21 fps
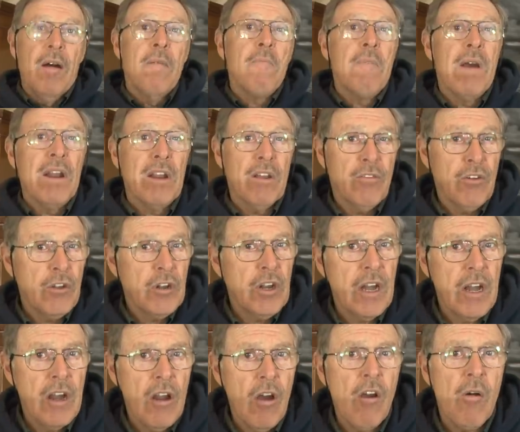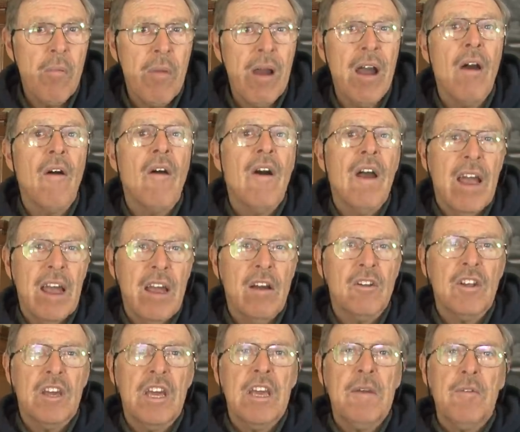Many of you didn't know about how
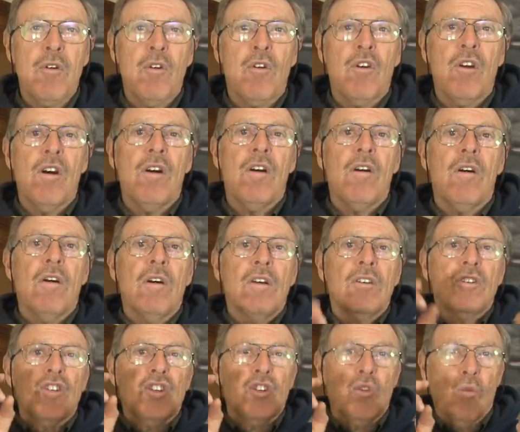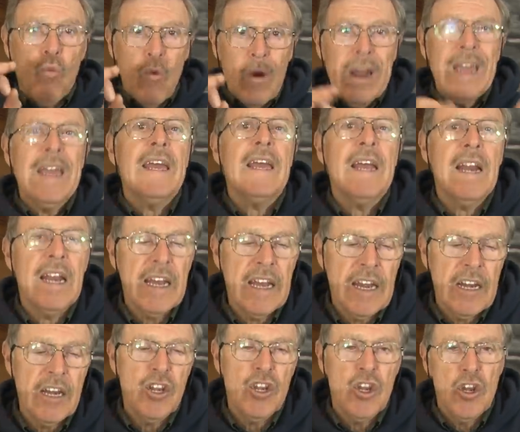to keep your car squeaky
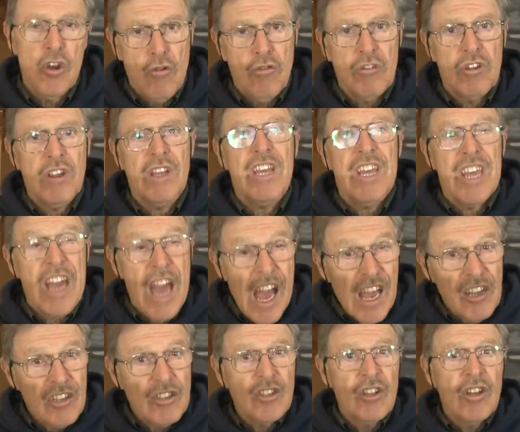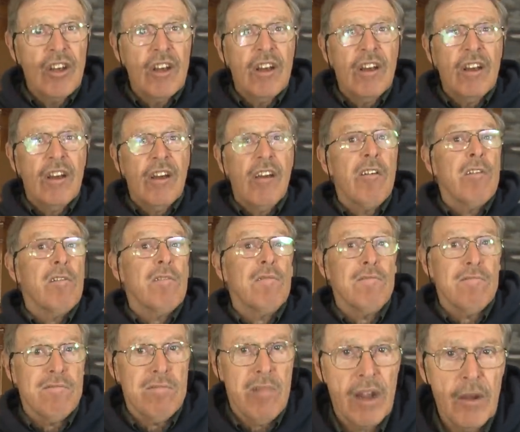clean using, yes,
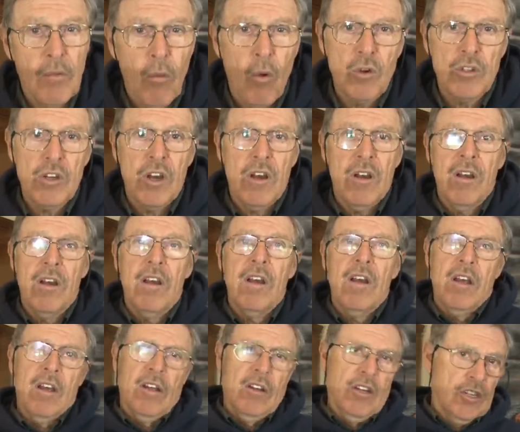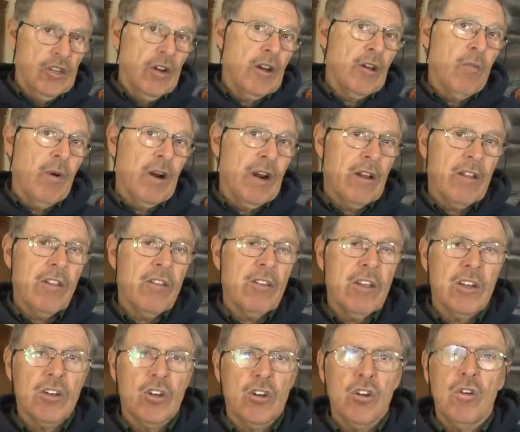rainwater. There's only one other
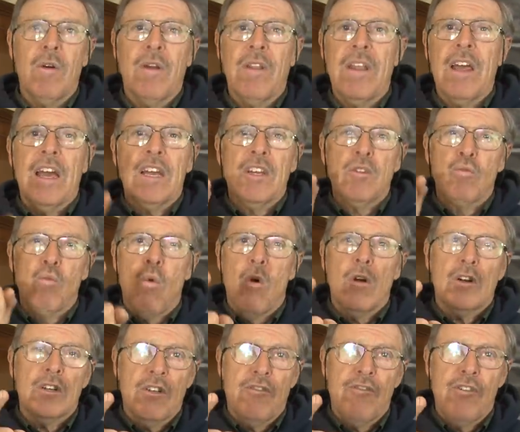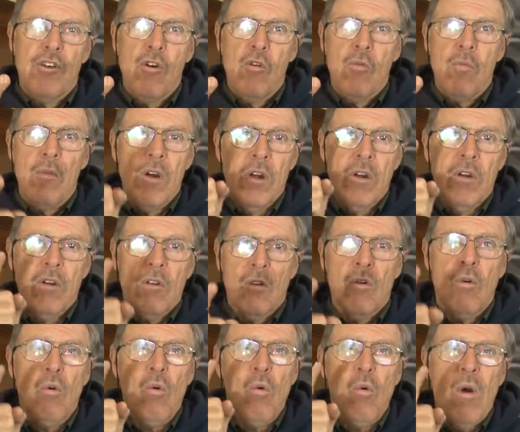thing to do, and that is watch the film
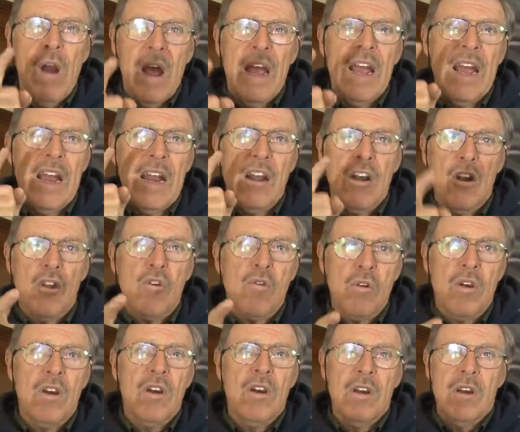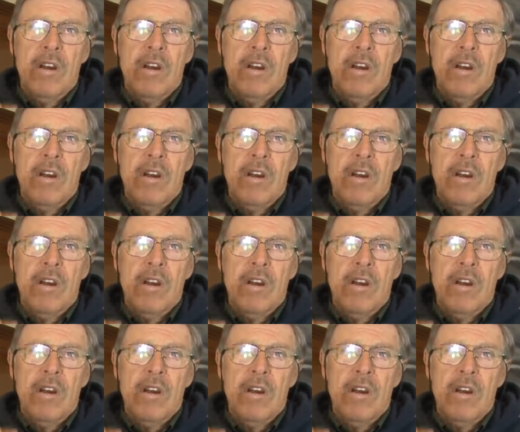Cool Hand Luke,